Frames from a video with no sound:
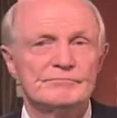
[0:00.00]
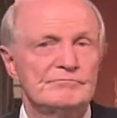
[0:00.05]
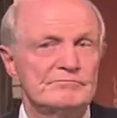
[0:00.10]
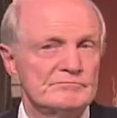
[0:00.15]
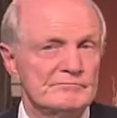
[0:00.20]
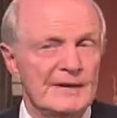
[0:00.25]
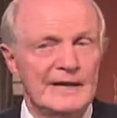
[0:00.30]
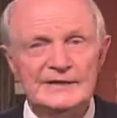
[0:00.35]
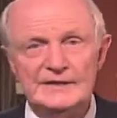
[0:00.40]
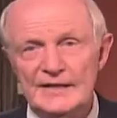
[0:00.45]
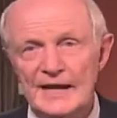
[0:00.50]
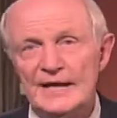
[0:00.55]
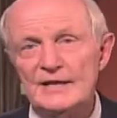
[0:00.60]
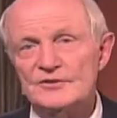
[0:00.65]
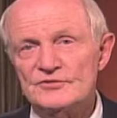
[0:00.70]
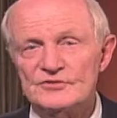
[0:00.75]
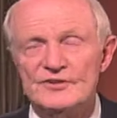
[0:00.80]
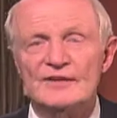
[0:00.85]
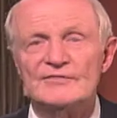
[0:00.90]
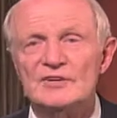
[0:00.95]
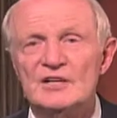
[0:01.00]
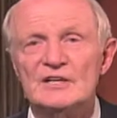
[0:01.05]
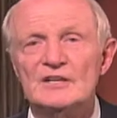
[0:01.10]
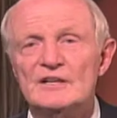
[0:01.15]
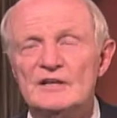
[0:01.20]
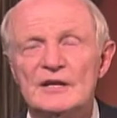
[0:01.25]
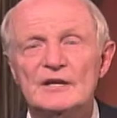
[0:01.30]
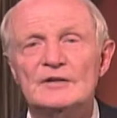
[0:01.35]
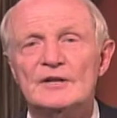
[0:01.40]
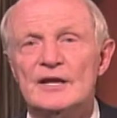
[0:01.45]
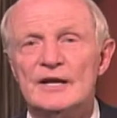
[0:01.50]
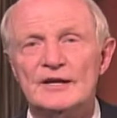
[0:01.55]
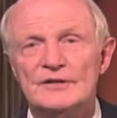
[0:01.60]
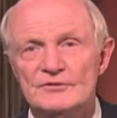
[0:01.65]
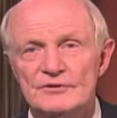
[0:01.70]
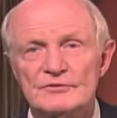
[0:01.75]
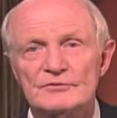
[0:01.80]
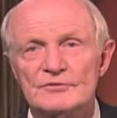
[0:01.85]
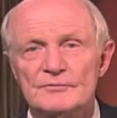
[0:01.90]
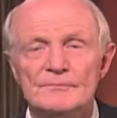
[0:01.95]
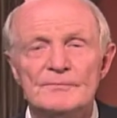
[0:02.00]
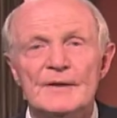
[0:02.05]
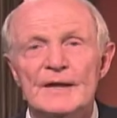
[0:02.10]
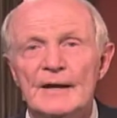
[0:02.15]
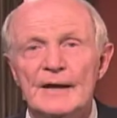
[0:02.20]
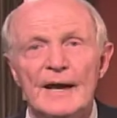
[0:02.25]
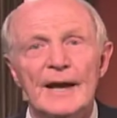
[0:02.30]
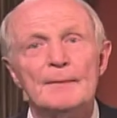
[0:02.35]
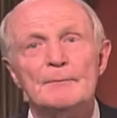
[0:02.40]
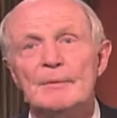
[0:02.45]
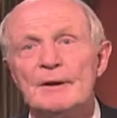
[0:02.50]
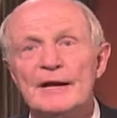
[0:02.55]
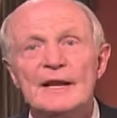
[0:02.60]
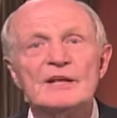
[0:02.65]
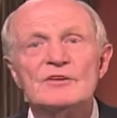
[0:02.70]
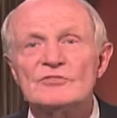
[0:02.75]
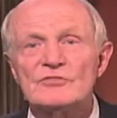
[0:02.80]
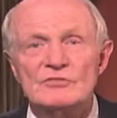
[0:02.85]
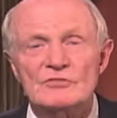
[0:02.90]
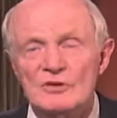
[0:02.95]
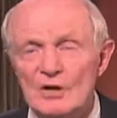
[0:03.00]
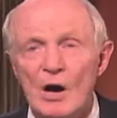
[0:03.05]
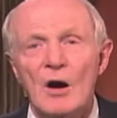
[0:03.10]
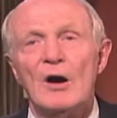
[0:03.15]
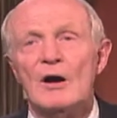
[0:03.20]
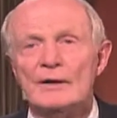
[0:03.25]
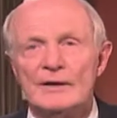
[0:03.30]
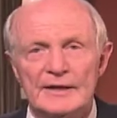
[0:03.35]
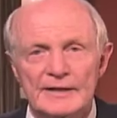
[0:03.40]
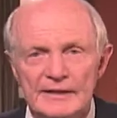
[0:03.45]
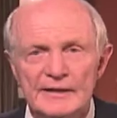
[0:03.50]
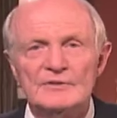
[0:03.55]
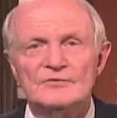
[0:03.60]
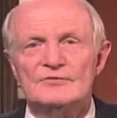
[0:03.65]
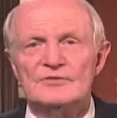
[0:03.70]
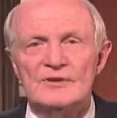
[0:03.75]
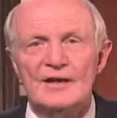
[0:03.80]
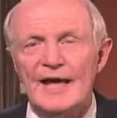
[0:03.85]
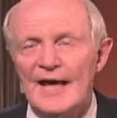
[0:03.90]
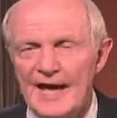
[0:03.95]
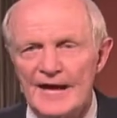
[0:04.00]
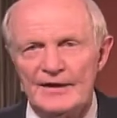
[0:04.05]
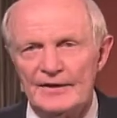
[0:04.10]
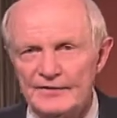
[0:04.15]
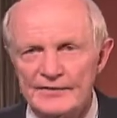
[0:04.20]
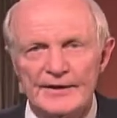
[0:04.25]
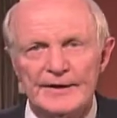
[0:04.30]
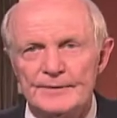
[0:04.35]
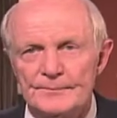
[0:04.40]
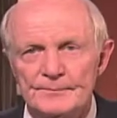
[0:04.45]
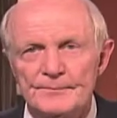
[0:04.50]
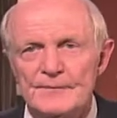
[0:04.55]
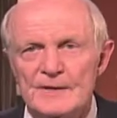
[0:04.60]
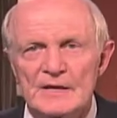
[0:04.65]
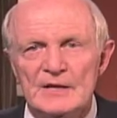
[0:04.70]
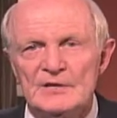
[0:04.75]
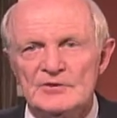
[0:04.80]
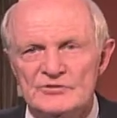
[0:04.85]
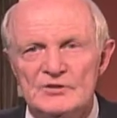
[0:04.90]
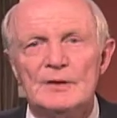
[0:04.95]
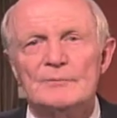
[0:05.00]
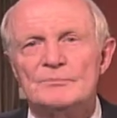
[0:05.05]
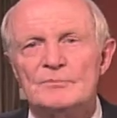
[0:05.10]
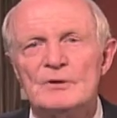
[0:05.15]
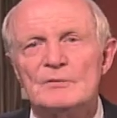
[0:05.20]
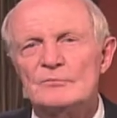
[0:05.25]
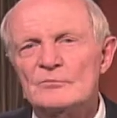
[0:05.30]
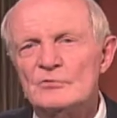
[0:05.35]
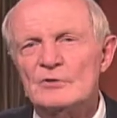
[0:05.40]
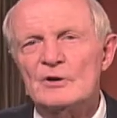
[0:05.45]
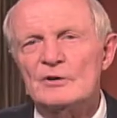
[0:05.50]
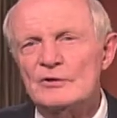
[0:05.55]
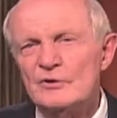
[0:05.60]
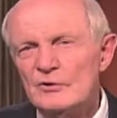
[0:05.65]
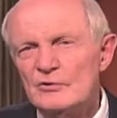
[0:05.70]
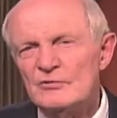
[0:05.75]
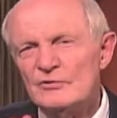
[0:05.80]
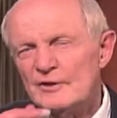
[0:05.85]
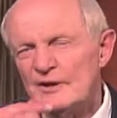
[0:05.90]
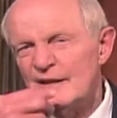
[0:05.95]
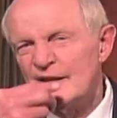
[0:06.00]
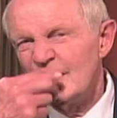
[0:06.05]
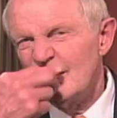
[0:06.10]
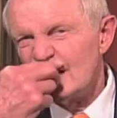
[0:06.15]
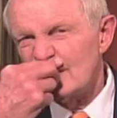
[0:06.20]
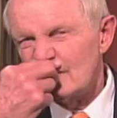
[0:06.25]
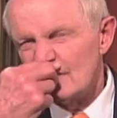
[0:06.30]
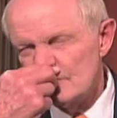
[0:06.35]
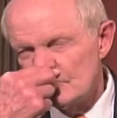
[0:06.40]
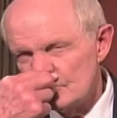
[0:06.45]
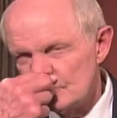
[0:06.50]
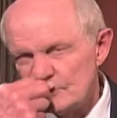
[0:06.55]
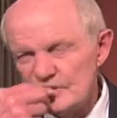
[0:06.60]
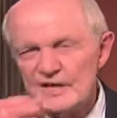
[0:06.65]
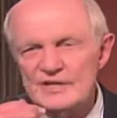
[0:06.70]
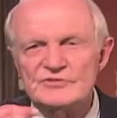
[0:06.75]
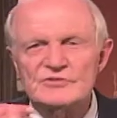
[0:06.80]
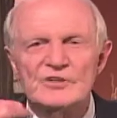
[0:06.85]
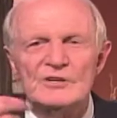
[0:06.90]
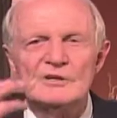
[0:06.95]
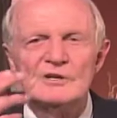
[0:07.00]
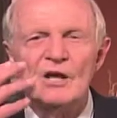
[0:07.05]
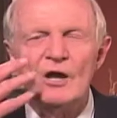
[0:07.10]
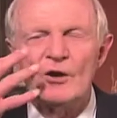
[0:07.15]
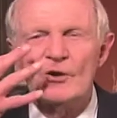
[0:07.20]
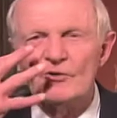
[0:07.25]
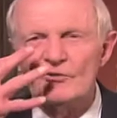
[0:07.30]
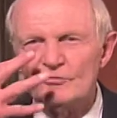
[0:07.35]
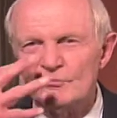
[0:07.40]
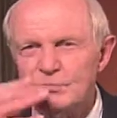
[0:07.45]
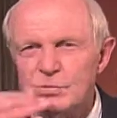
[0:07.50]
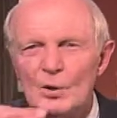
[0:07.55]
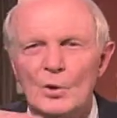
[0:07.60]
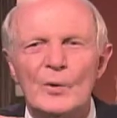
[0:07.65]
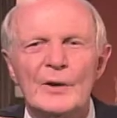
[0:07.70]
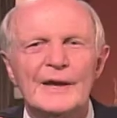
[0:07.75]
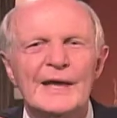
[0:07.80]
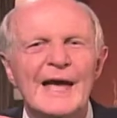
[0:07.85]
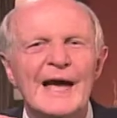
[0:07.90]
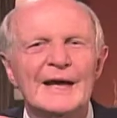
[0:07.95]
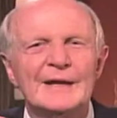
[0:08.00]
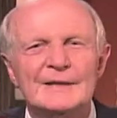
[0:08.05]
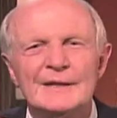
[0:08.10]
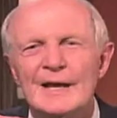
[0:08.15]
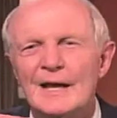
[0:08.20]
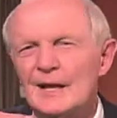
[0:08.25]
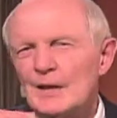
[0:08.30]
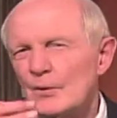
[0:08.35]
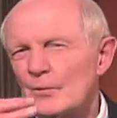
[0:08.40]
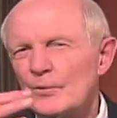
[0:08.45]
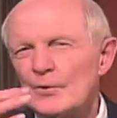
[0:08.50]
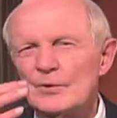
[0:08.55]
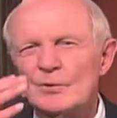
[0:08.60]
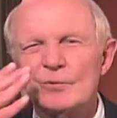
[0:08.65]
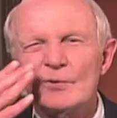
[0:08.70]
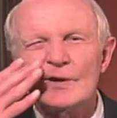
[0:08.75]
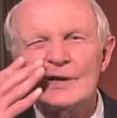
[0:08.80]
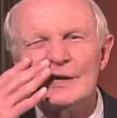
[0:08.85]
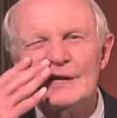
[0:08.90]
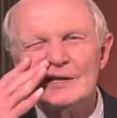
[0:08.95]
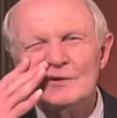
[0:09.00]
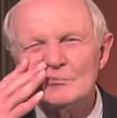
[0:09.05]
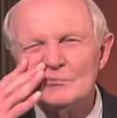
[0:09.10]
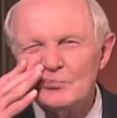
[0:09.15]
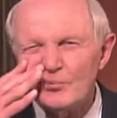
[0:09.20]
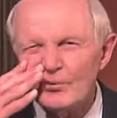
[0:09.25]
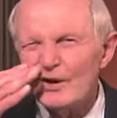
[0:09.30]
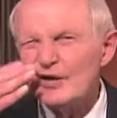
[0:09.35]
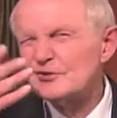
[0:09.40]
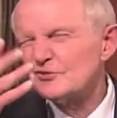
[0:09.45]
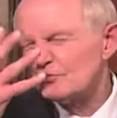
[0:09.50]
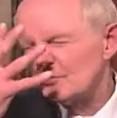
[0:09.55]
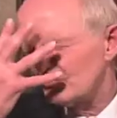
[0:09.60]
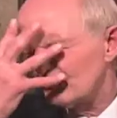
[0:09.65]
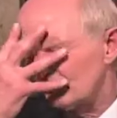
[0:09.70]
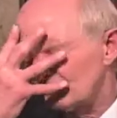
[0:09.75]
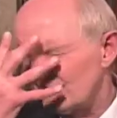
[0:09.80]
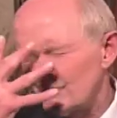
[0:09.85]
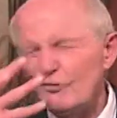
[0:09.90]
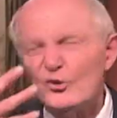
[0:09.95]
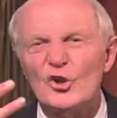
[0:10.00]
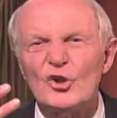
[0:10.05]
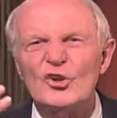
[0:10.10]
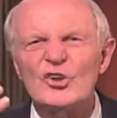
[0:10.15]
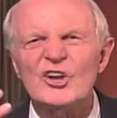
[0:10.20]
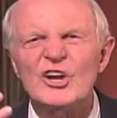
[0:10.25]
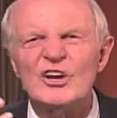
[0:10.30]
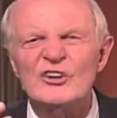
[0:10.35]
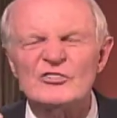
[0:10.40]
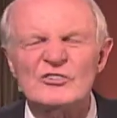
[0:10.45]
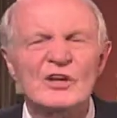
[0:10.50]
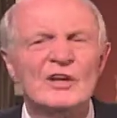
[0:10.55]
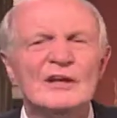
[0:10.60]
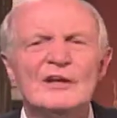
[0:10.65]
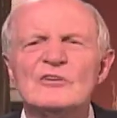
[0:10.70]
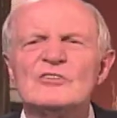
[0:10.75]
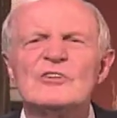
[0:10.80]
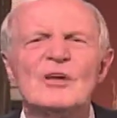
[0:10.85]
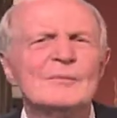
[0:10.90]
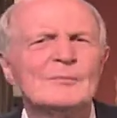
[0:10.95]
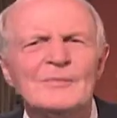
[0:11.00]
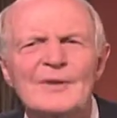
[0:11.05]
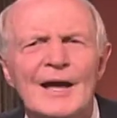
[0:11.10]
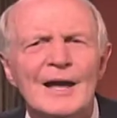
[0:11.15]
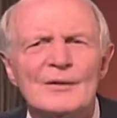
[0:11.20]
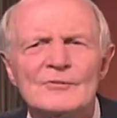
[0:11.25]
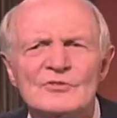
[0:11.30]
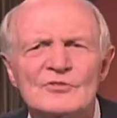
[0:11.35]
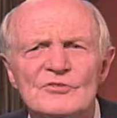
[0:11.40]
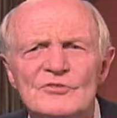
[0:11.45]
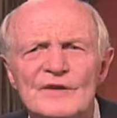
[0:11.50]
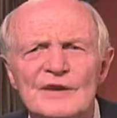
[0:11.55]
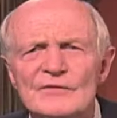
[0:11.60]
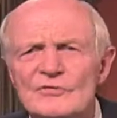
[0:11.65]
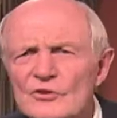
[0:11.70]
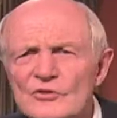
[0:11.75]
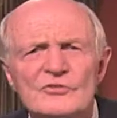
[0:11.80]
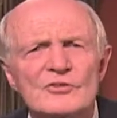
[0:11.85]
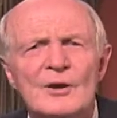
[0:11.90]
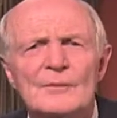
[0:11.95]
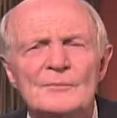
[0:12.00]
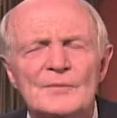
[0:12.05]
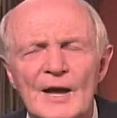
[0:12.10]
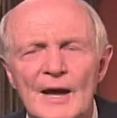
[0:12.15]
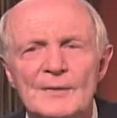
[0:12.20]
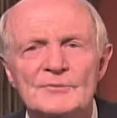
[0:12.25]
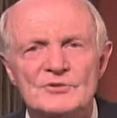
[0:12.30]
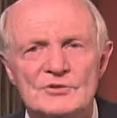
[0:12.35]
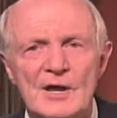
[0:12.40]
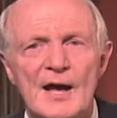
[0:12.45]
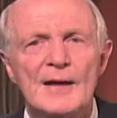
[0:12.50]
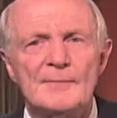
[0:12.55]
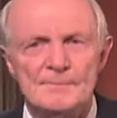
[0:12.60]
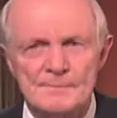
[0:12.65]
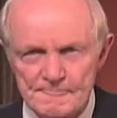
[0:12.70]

It may take seven to ten days, but it's gone. It's out of there. Symptoms are usually congested nose, blowing out yellow or green, pressure, fullness, sometimes fever, sometimes not.